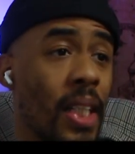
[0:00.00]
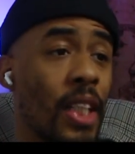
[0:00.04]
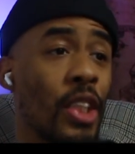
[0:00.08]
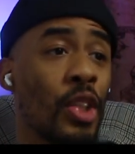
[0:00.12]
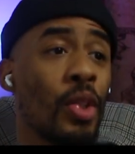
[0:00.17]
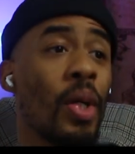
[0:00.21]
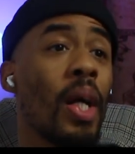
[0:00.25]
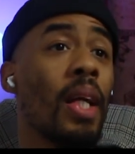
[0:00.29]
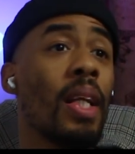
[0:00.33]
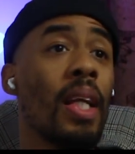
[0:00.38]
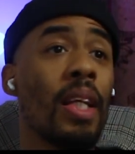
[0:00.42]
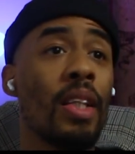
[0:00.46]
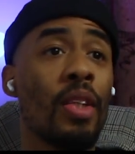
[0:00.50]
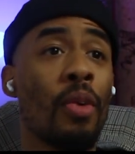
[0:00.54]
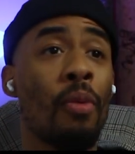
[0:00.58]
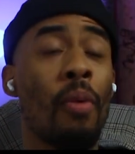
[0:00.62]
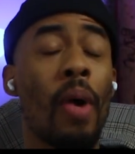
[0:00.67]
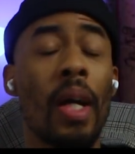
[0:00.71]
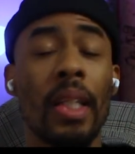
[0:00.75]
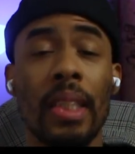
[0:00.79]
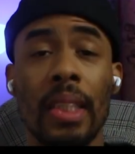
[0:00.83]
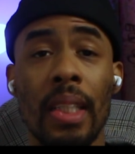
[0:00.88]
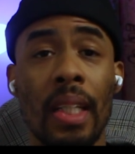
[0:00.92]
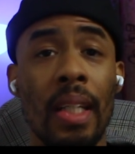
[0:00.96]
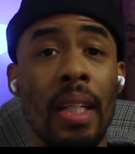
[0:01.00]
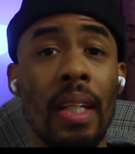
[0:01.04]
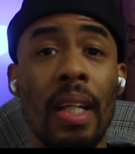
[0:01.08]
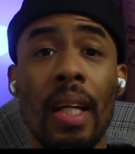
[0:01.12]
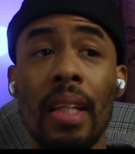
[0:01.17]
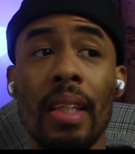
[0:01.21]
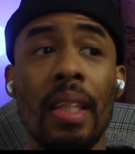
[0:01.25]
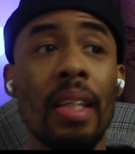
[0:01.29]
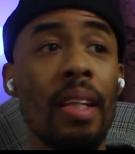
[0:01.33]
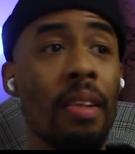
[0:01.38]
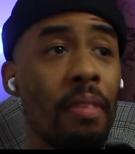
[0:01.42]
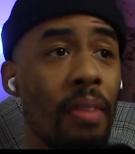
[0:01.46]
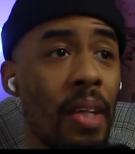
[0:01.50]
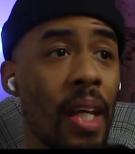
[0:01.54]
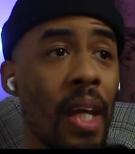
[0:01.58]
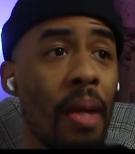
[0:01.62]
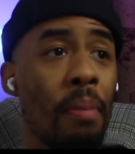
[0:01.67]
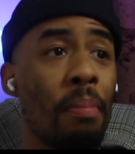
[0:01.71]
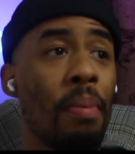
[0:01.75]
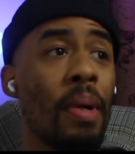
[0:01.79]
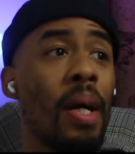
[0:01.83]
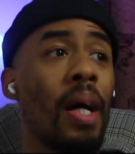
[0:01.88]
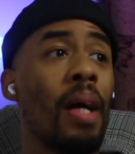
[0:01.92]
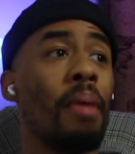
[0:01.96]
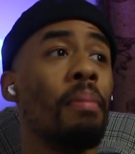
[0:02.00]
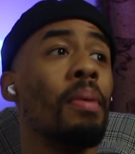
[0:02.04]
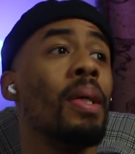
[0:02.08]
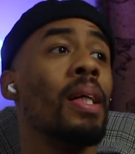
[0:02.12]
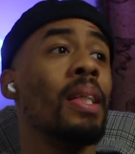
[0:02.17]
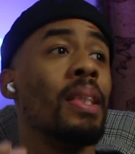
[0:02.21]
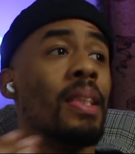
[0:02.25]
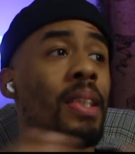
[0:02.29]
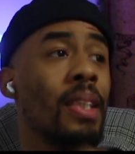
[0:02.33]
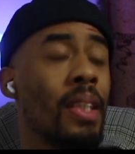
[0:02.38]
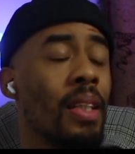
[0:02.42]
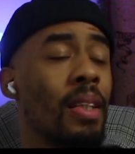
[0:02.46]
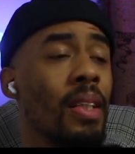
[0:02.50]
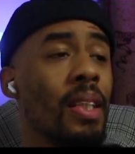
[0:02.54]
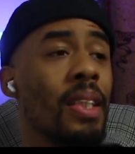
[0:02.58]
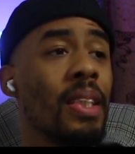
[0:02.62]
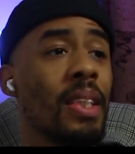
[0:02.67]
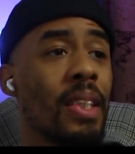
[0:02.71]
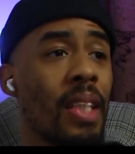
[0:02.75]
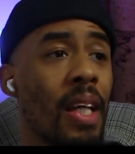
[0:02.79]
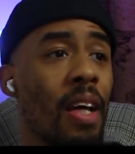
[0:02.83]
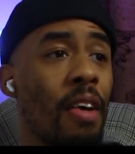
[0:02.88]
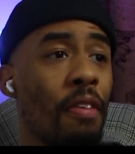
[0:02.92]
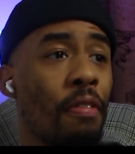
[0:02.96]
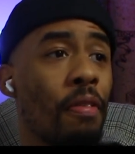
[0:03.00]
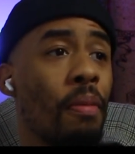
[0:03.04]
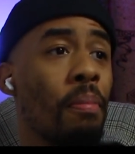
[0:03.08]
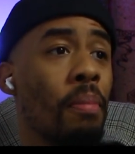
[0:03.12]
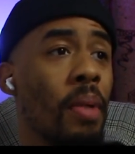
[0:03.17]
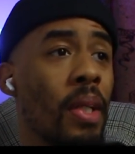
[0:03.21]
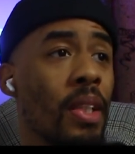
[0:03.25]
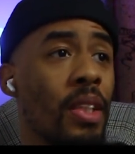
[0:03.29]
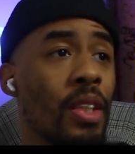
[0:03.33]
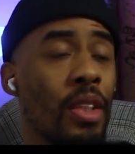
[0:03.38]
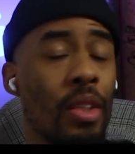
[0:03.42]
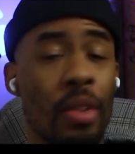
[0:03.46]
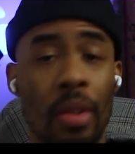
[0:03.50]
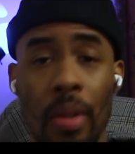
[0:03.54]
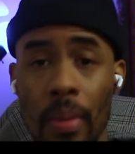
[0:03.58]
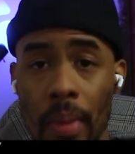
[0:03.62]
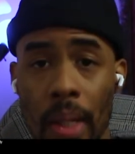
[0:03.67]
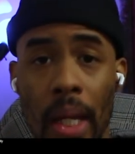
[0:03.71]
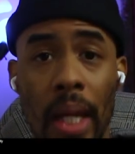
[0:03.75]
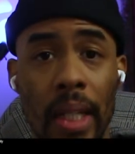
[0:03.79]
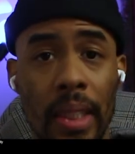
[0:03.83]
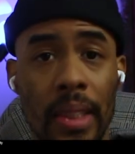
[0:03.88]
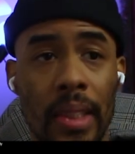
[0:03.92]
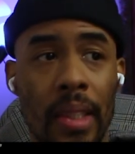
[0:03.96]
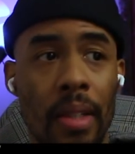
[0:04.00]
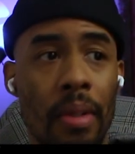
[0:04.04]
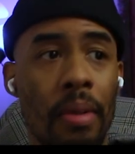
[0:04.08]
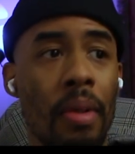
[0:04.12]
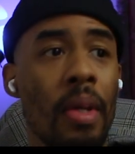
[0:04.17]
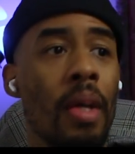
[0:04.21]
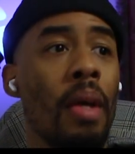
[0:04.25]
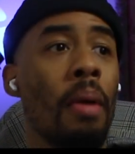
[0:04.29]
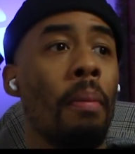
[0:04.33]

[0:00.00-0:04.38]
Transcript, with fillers: I try not to watch nothing of K-pop until it's time for me to do a reaction